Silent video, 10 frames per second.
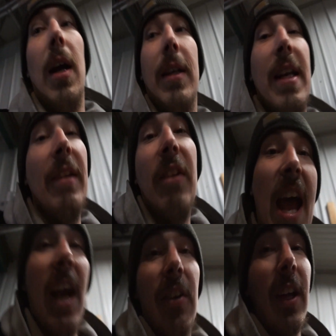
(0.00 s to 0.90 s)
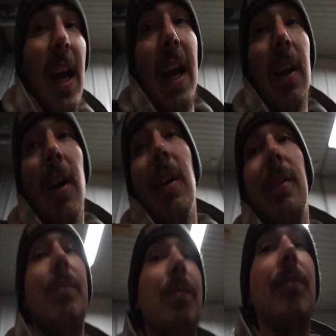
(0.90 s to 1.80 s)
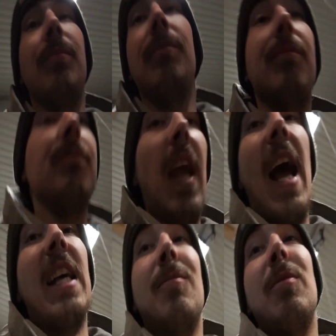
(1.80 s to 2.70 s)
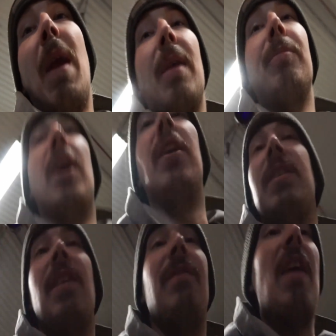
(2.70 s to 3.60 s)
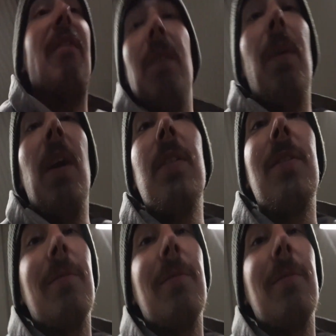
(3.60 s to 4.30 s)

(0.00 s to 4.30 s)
Didn't have to haggle the guy at all. Asked him his bottom dollar, he said 500 bucks.